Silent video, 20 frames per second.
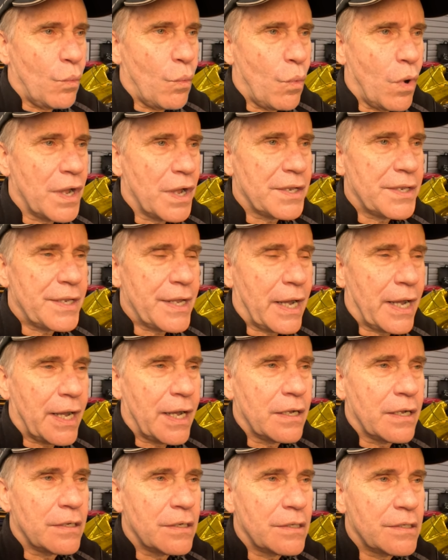One
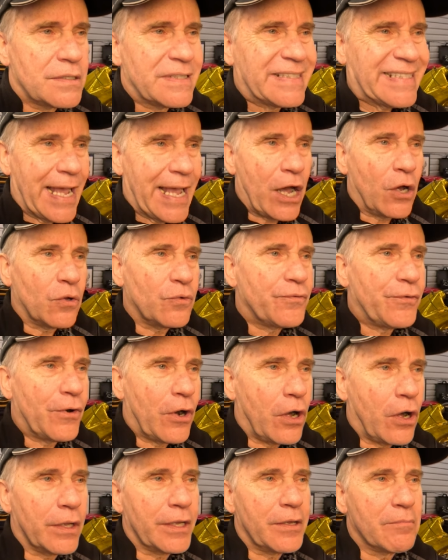
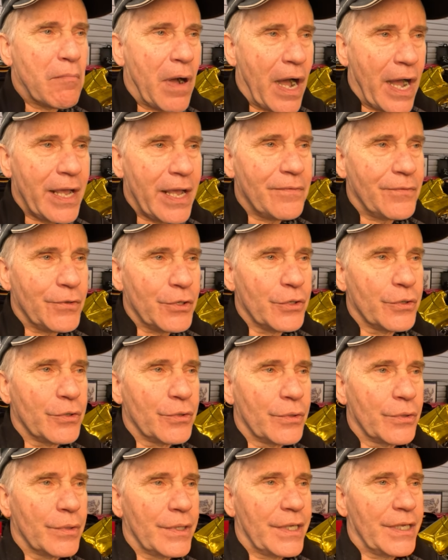downfall, in my
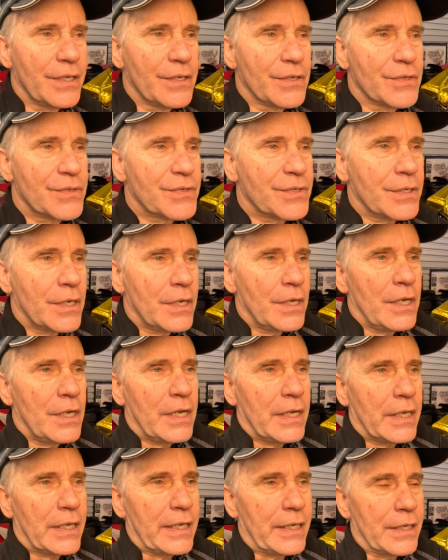view, is
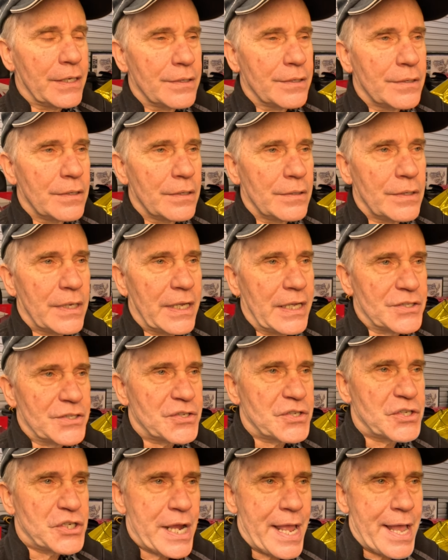
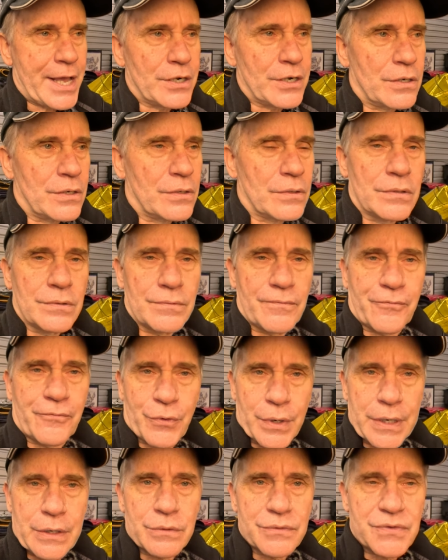its channel
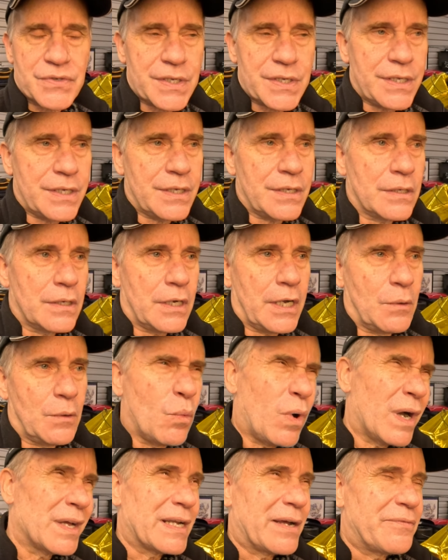frequency.
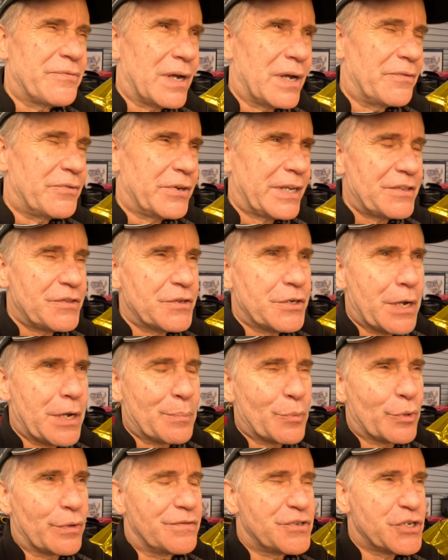I forget the
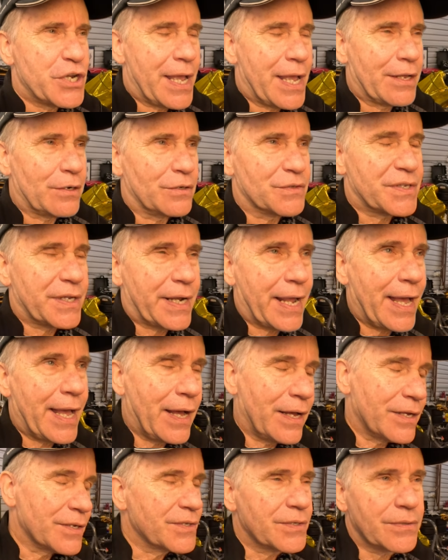number of channels it
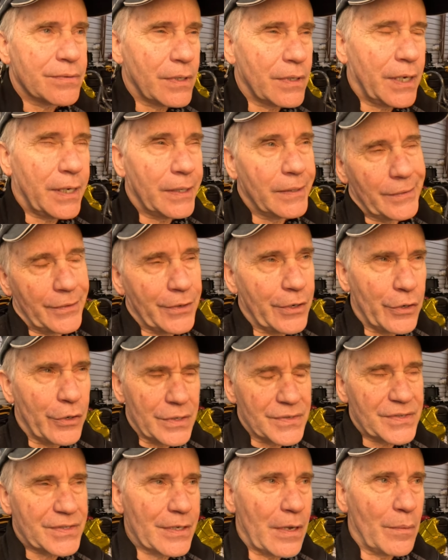has. There
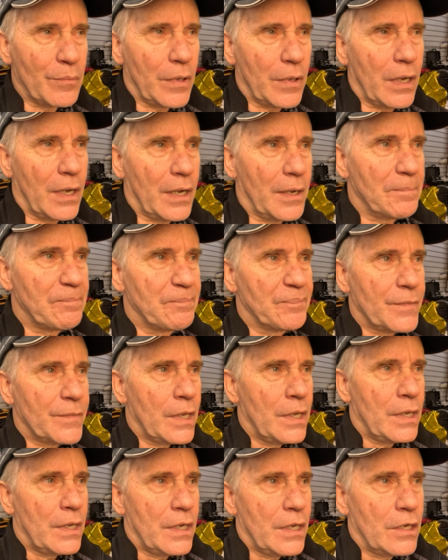is some
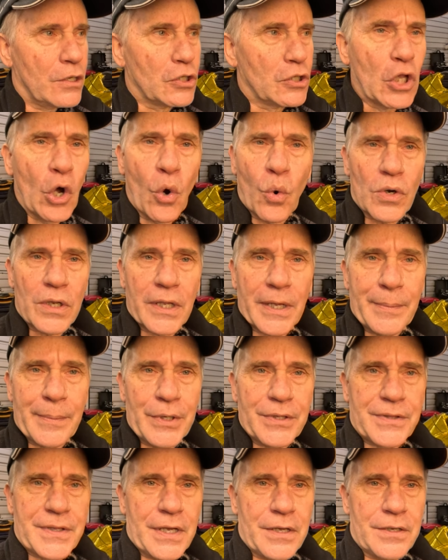lower
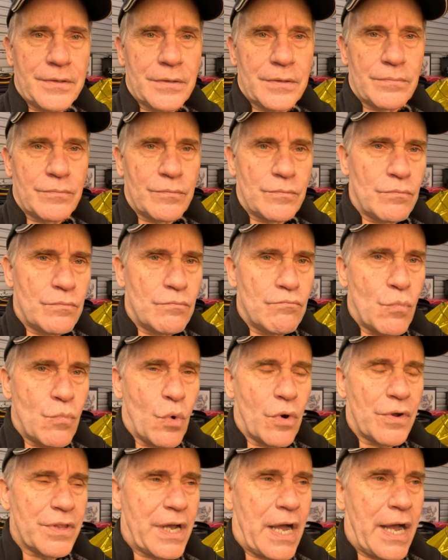limit than
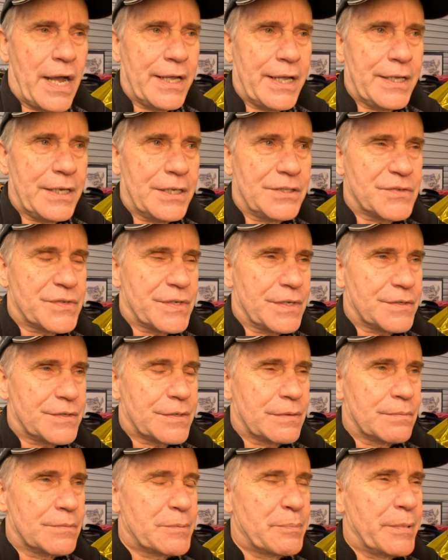more of the high-end
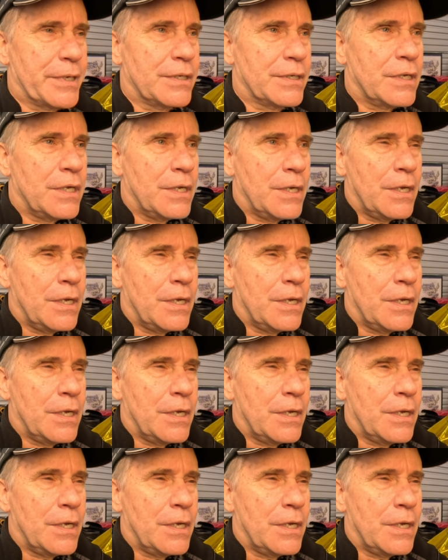systems, but